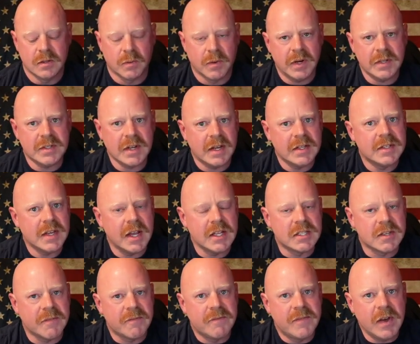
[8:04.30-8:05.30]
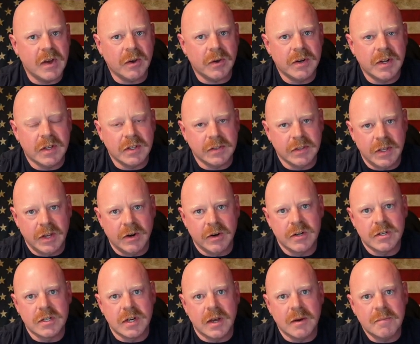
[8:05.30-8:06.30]
The reason I say it's a failed
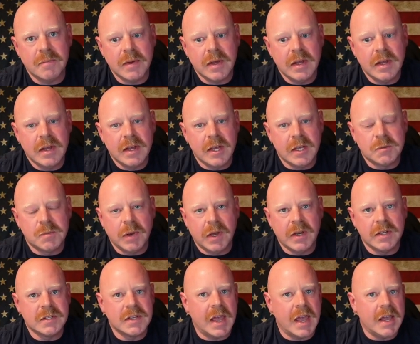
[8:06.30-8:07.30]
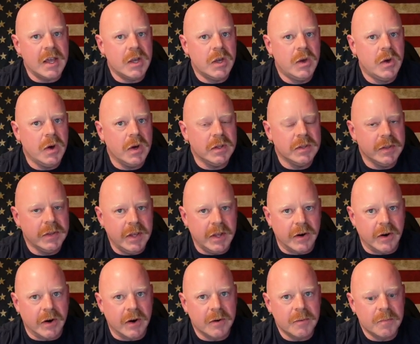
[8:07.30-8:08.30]
leadership is because a good
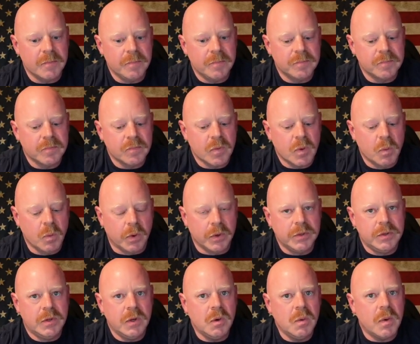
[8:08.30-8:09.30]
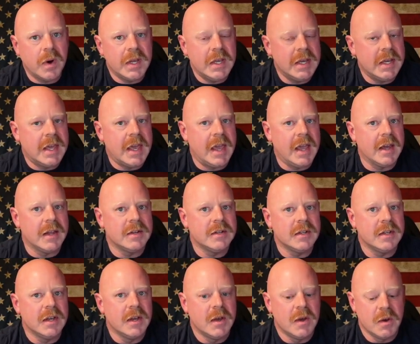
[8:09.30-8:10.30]
leader will do what he
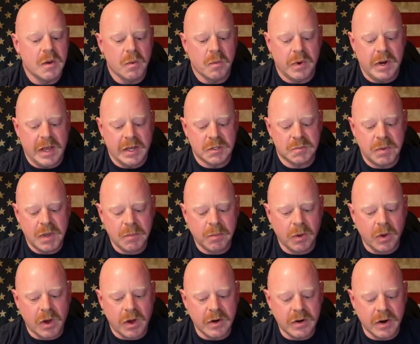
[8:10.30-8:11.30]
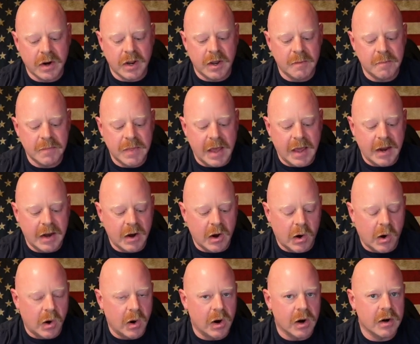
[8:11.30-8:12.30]
can when he has people under him that
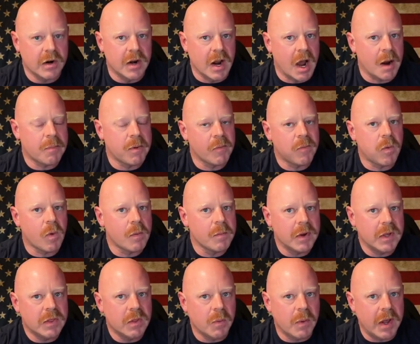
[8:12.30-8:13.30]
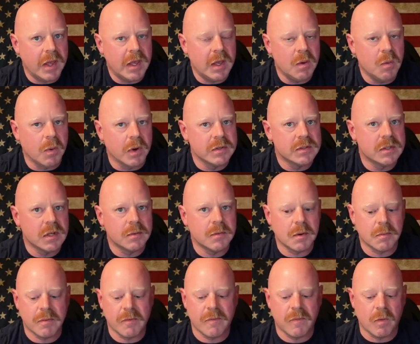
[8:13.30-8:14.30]
are not performing the way he wants
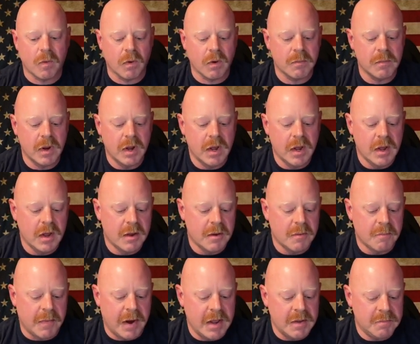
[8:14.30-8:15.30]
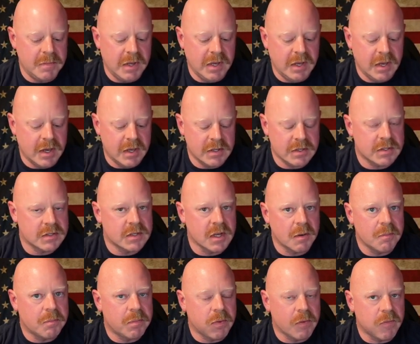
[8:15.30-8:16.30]
them to perform, might be
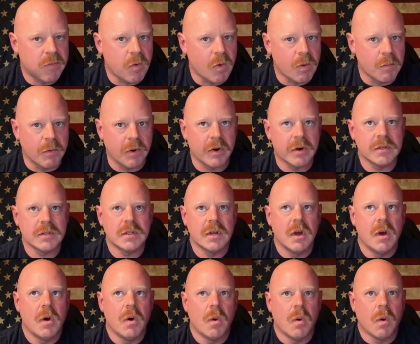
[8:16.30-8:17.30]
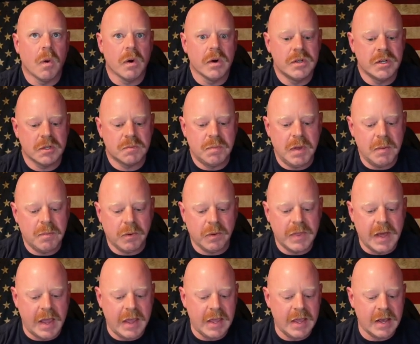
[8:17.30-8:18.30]
sub-performers, or just
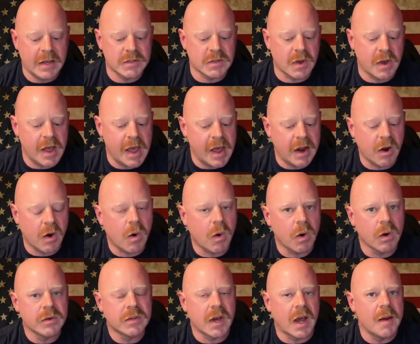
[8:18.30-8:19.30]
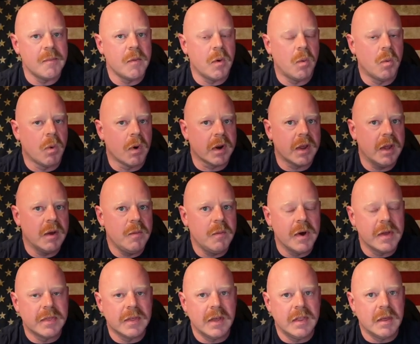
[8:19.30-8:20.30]
people that he has had a hard time working
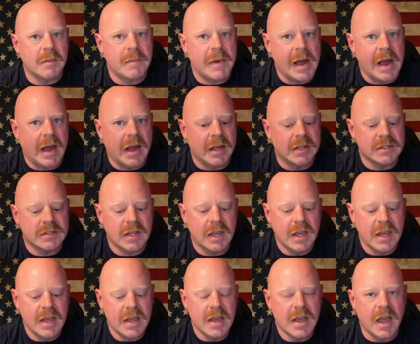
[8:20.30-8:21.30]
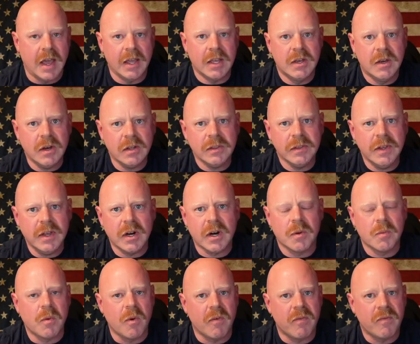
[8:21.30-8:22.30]
with in the past. A good
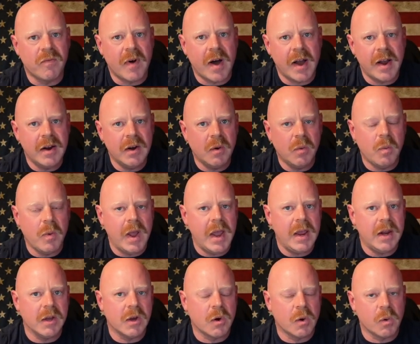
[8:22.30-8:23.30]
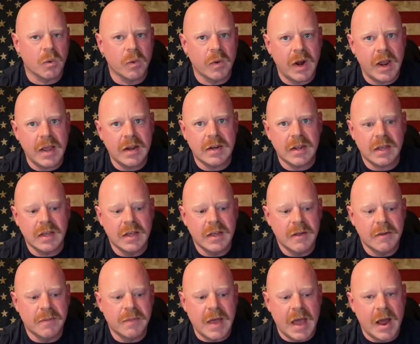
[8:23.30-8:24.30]
leader will find a way to create
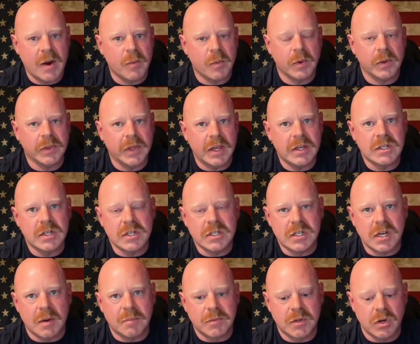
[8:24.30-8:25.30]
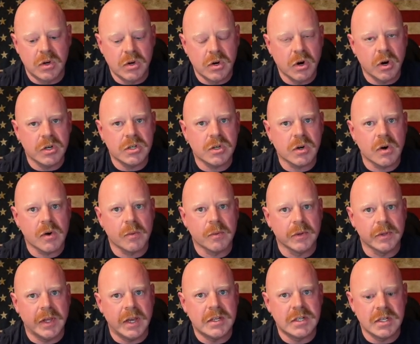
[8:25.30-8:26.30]
that relationship, to nurture a
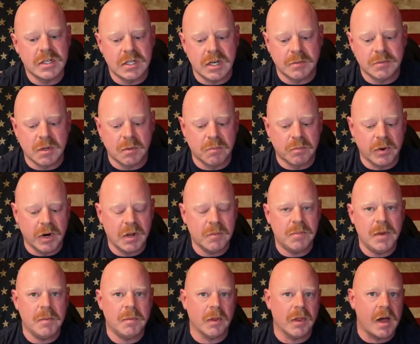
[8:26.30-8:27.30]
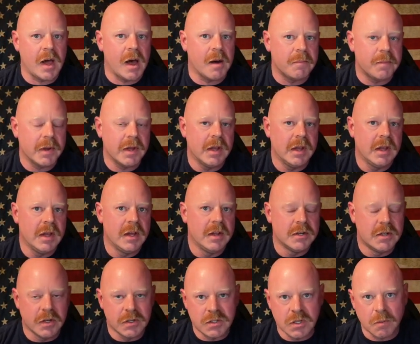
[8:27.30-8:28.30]
relationship, to bring people up,
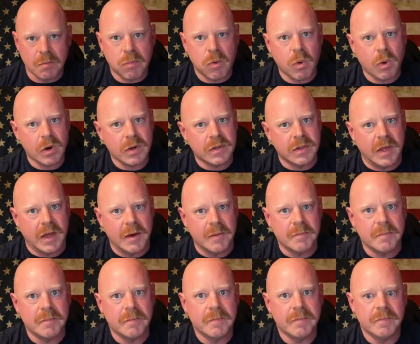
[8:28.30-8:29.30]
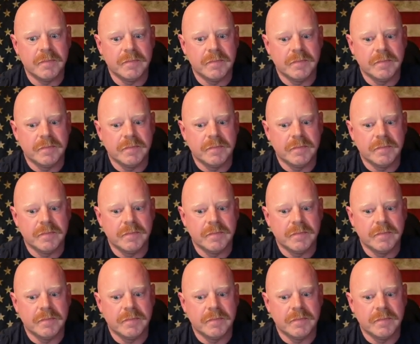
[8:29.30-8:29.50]
to support them